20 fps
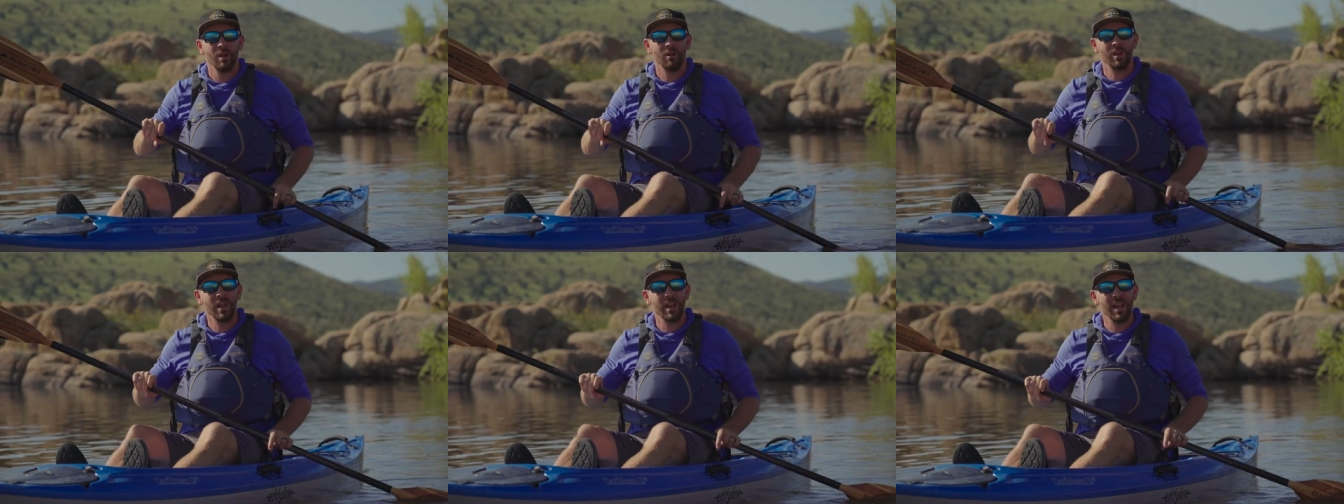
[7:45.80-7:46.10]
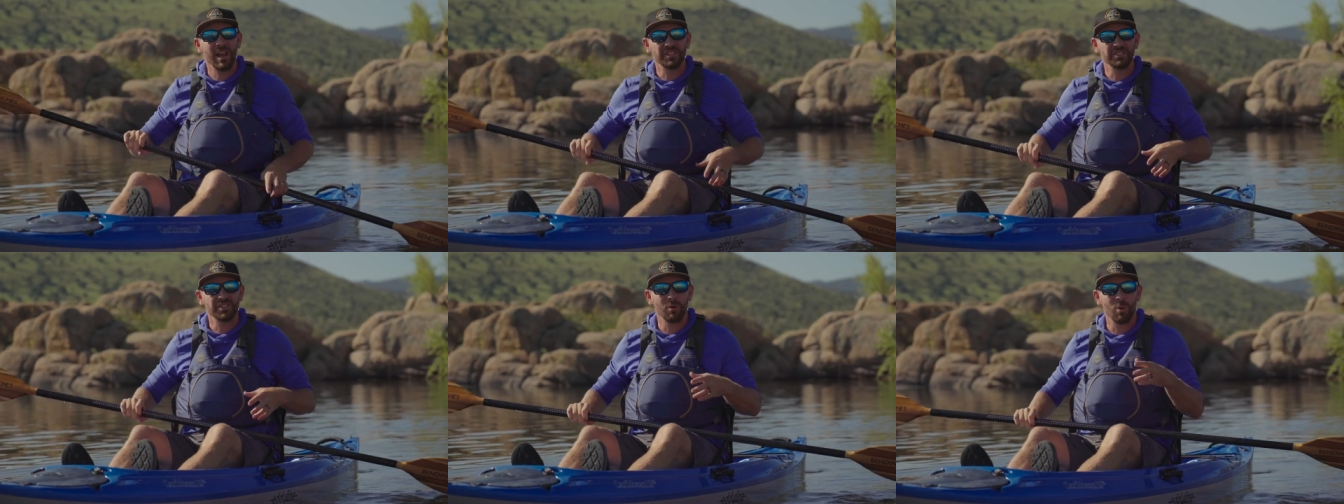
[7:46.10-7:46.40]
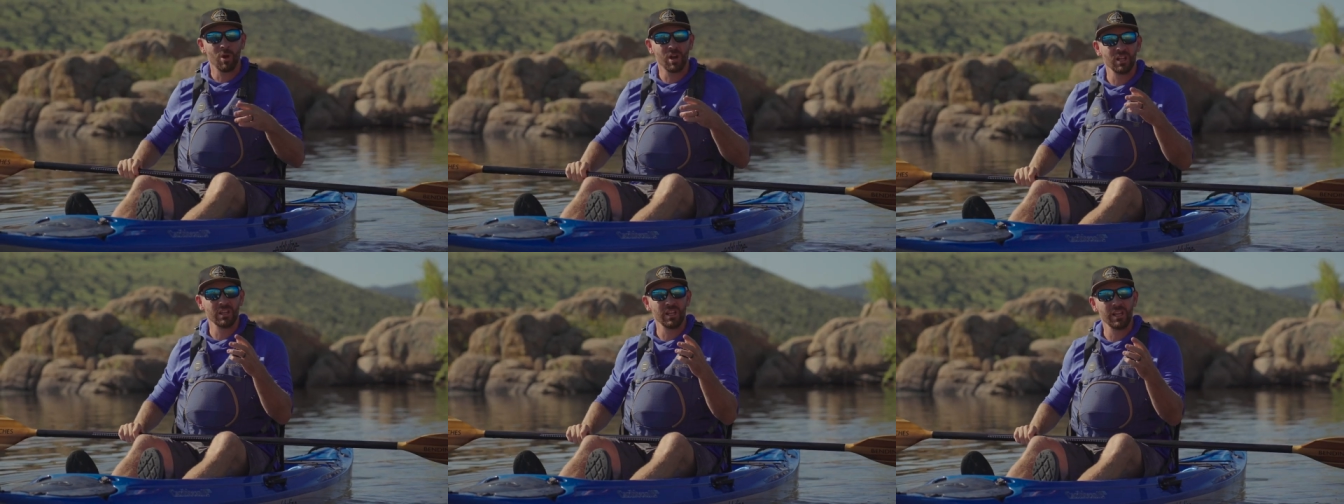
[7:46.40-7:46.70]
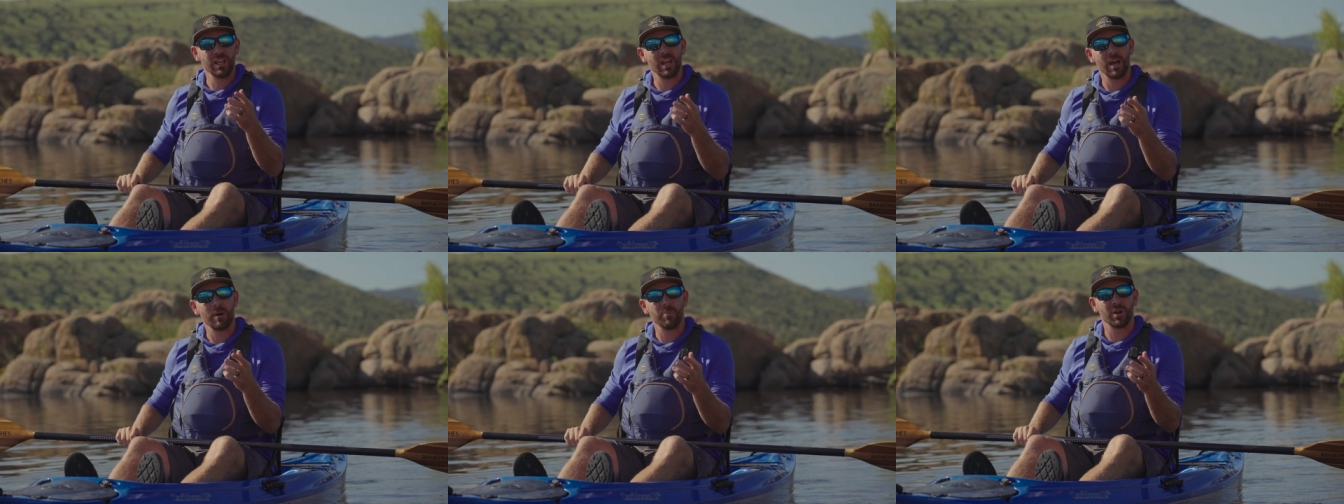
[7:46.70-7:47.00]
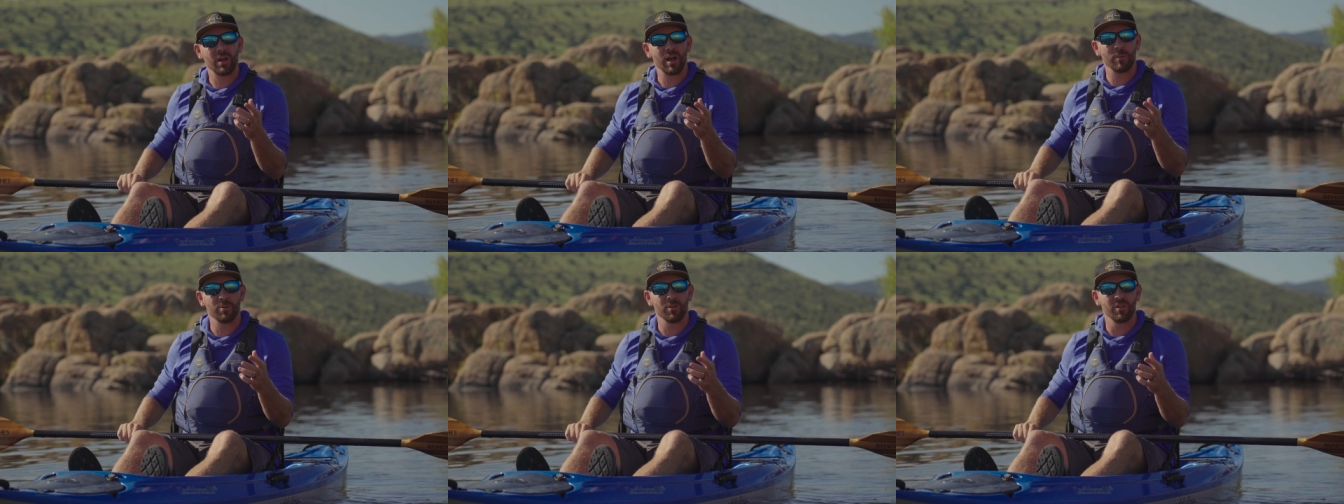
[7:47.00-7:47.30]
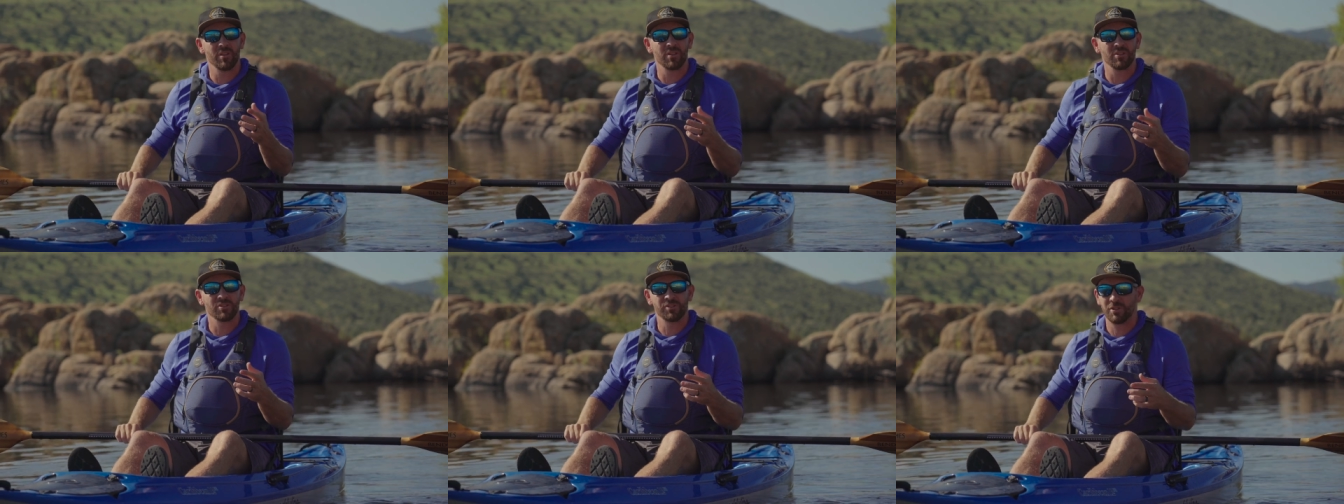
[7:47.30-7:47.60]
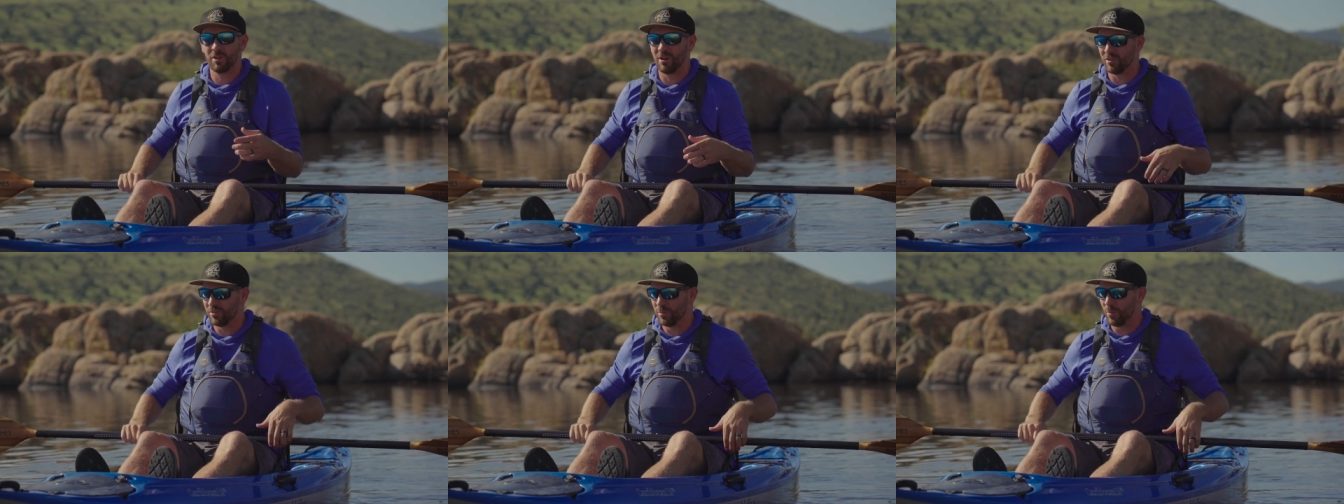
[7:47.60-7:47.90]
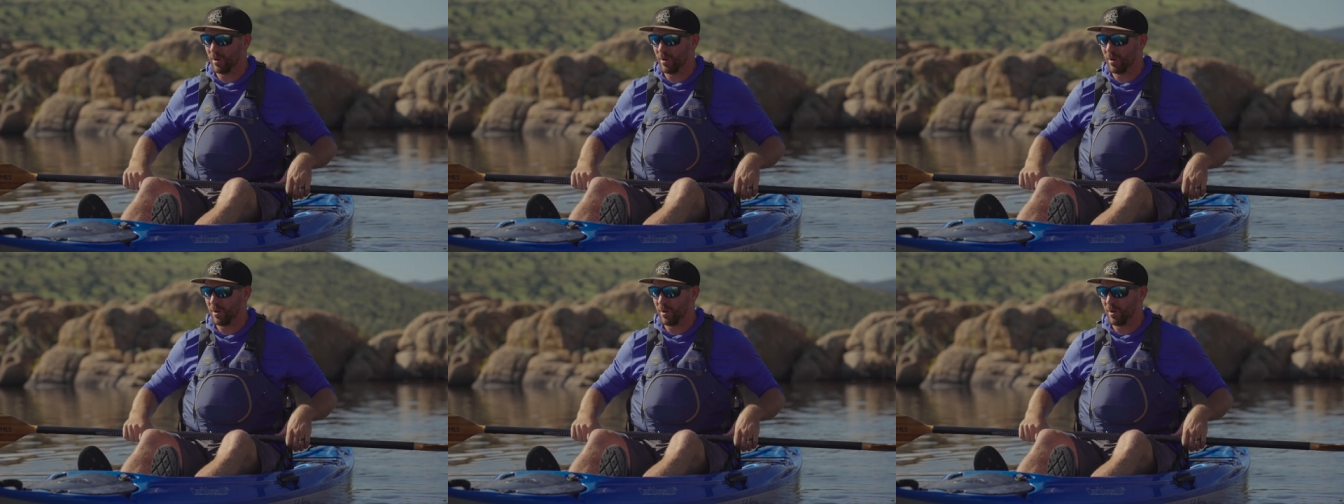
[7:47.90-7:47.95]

Okay, next I wanna link up a couple of those strokes.